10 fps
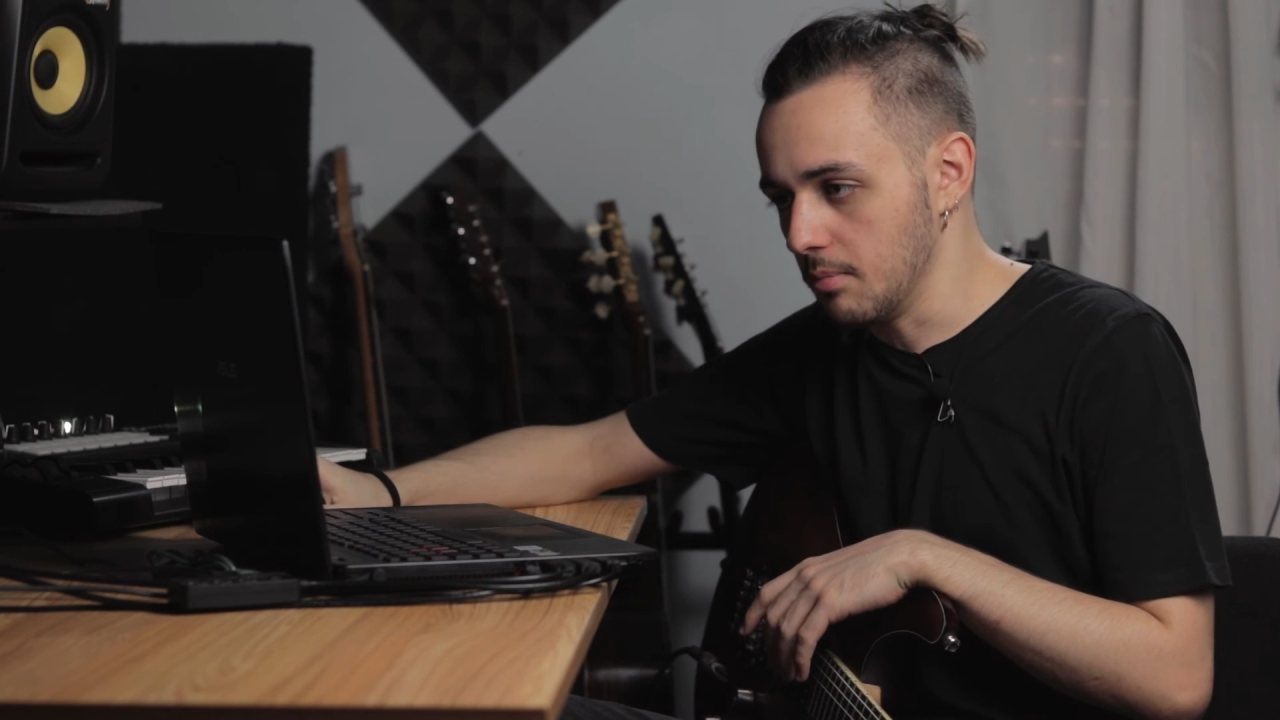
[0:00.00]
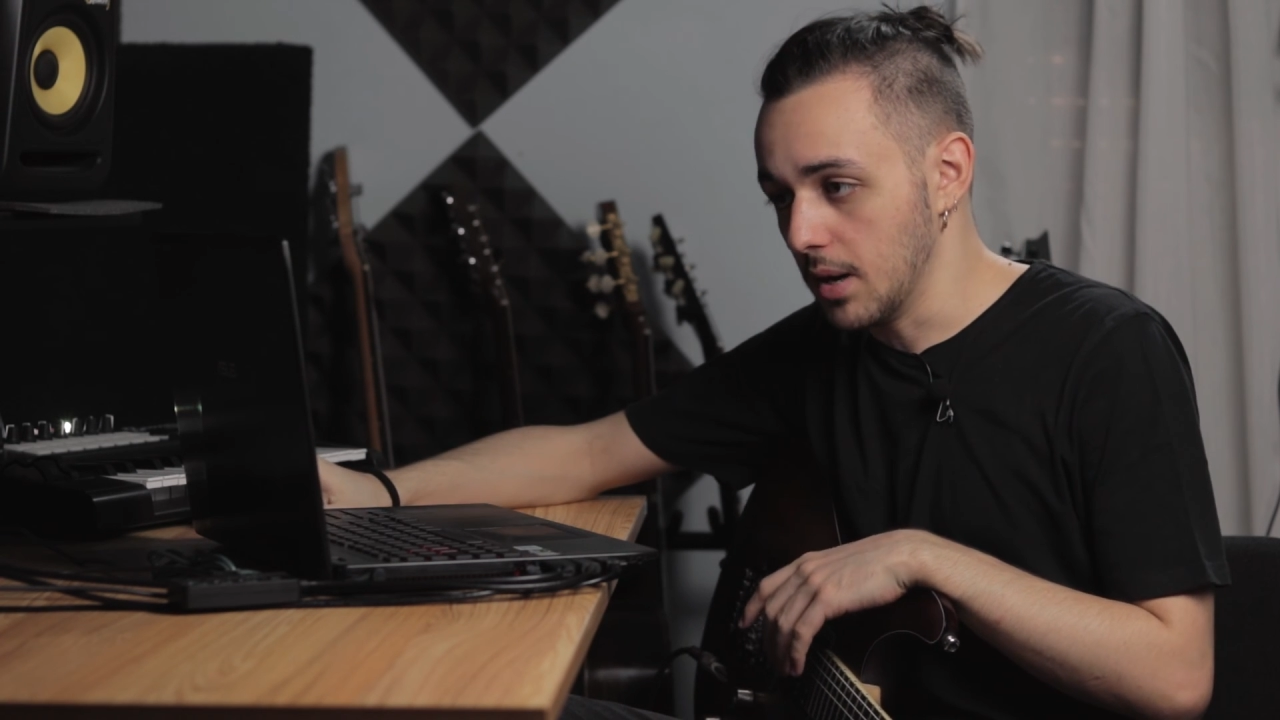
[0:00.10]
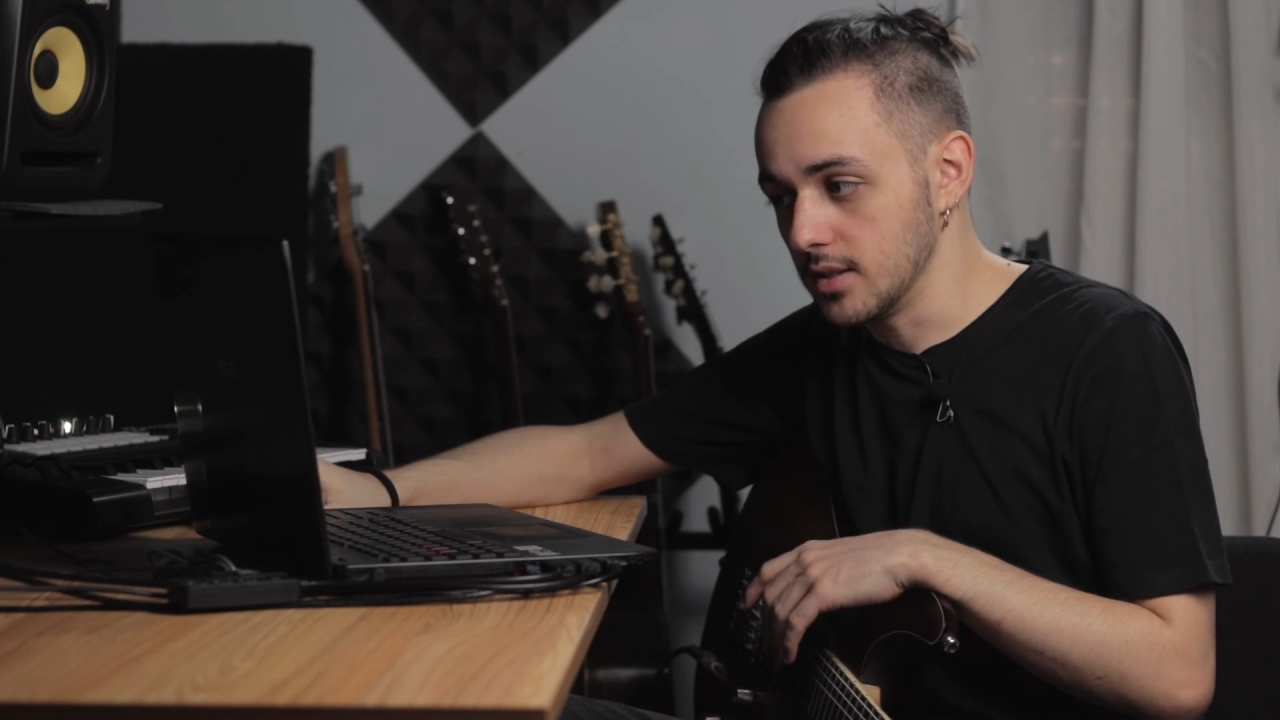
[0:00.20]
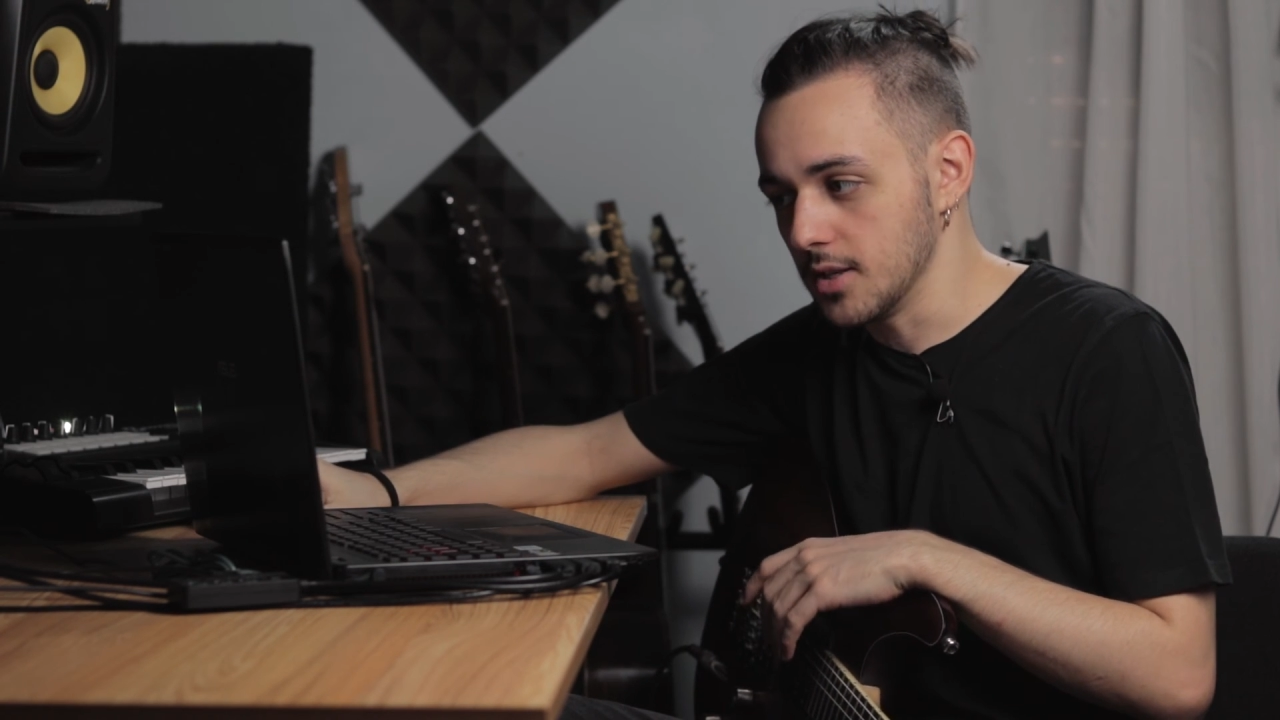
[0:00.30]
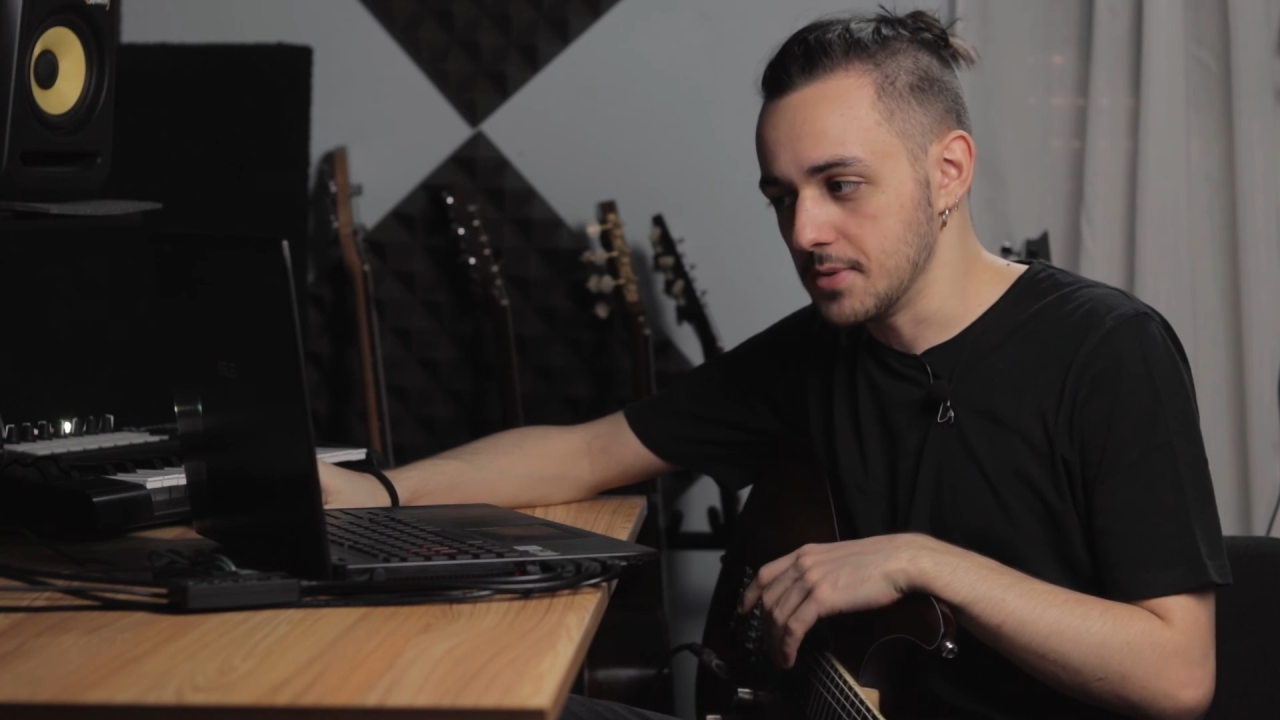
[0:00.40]

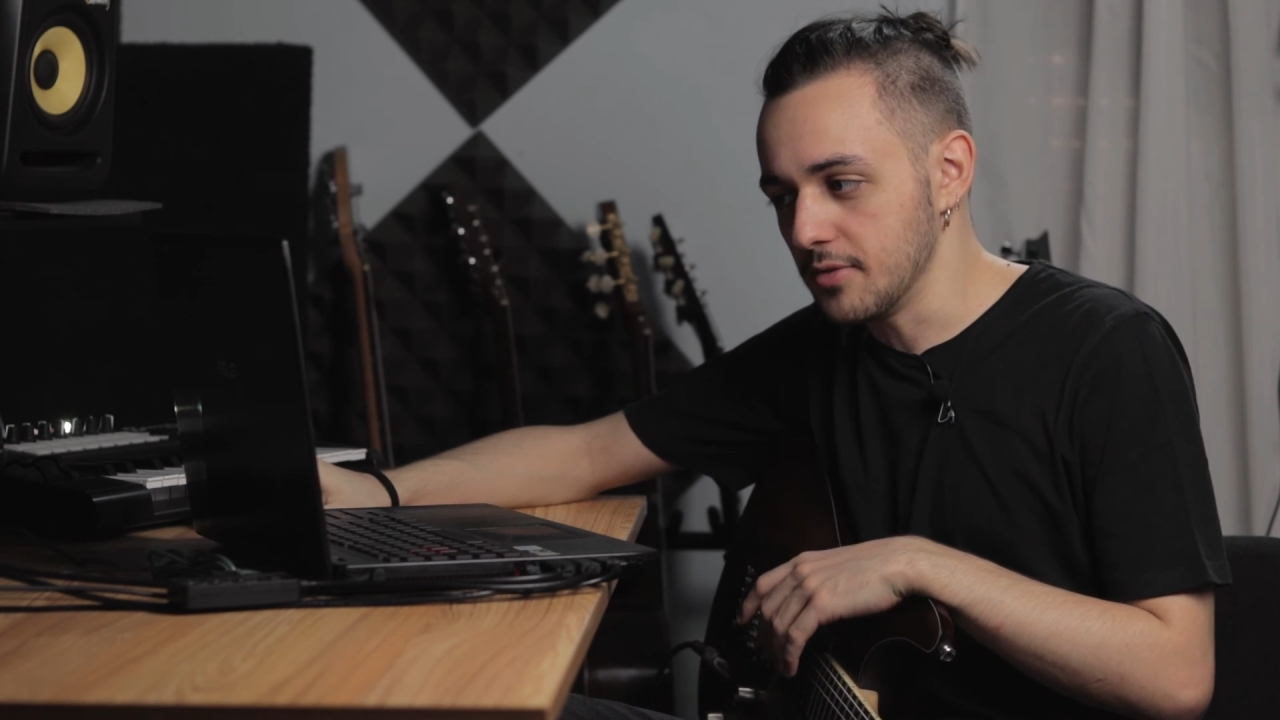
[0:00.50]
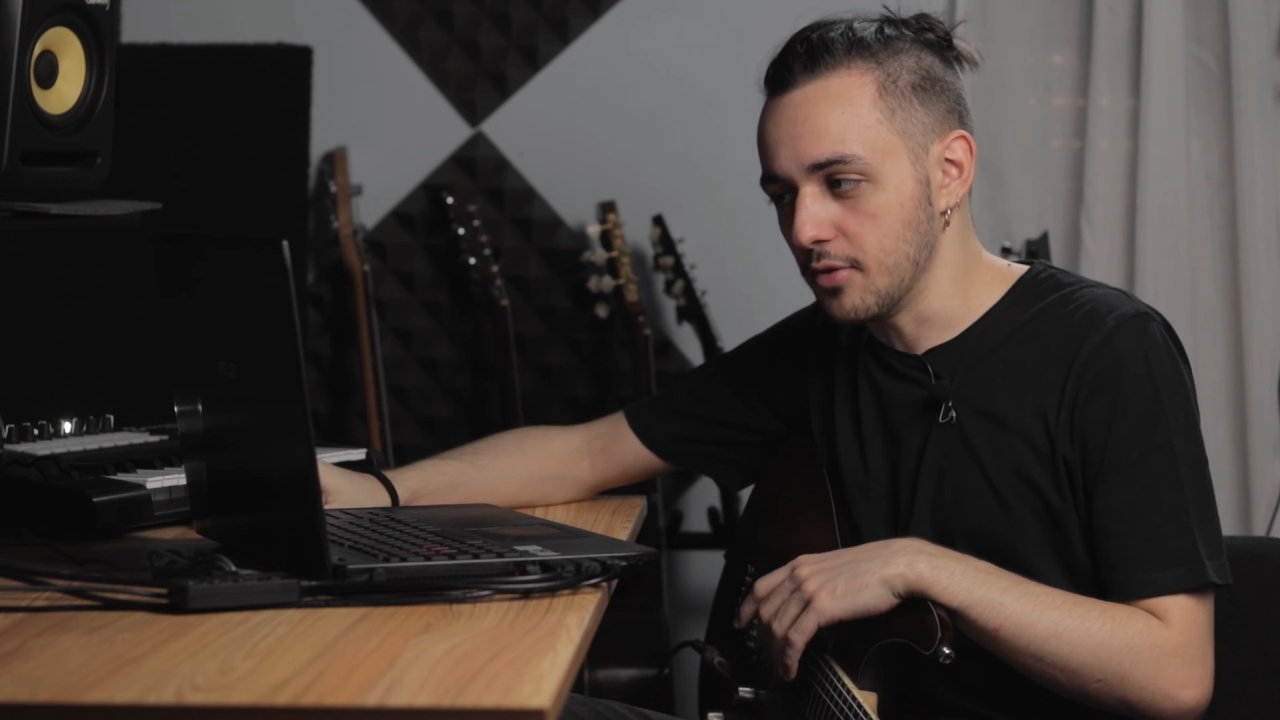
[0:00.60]
my tips